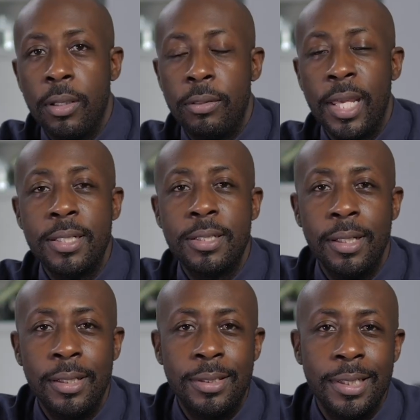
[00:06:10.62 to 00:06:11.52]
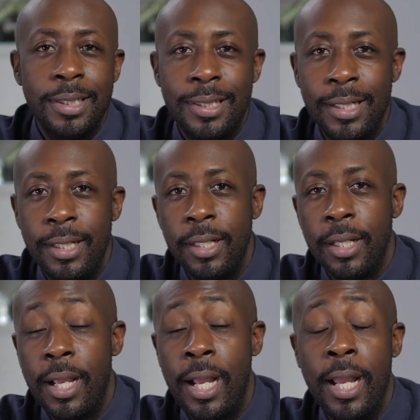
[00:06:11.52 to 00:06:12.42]
Thanks to NGT,
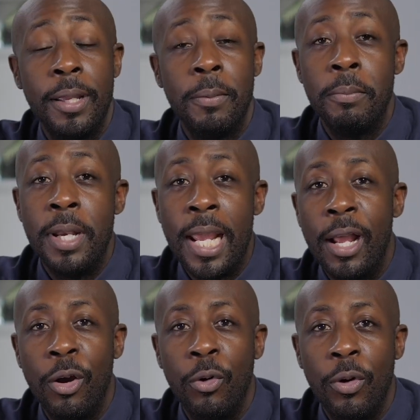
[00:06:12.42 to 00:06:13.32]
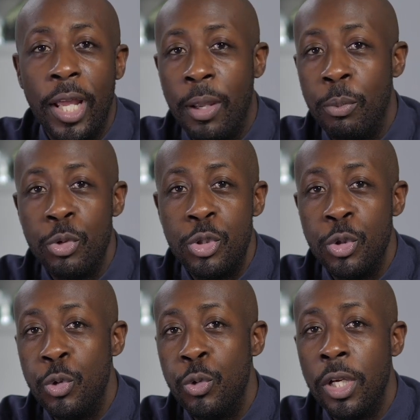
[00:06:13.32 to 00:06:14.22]
I am now able
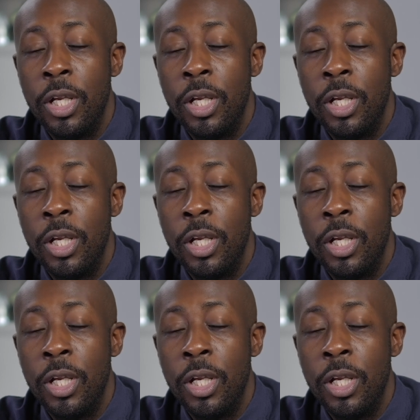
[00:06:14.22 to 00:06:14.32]
to